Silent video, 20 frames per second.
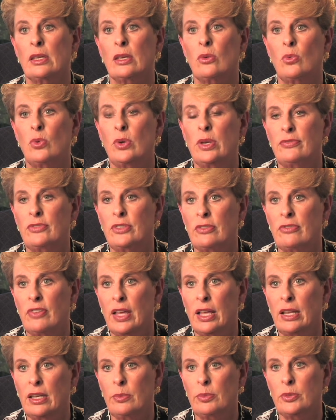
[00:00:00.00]
We've
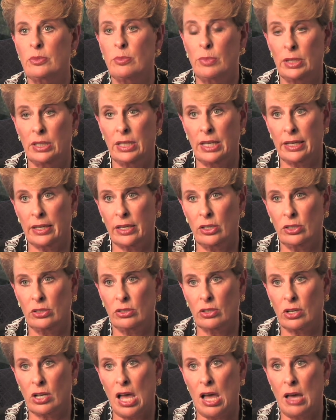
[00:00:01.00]
developed
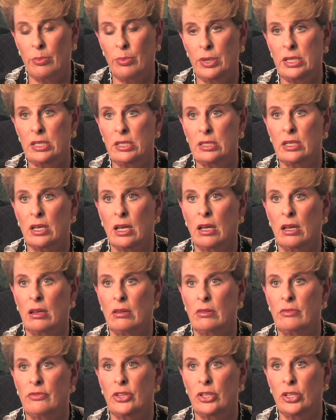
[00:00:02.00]
molecular copies
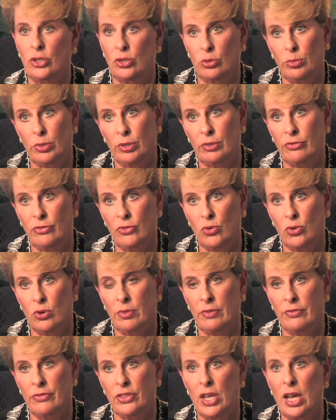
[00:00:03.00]
of the human form
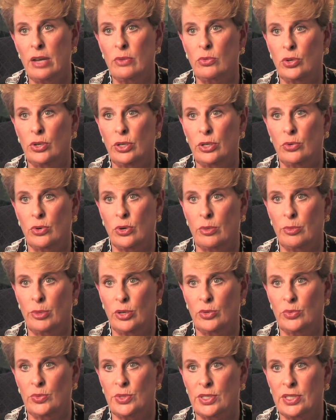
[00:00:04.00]
of thyroid
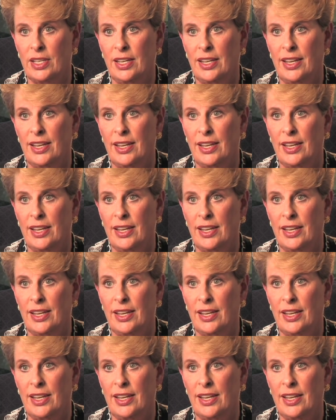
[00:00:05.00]
hormones,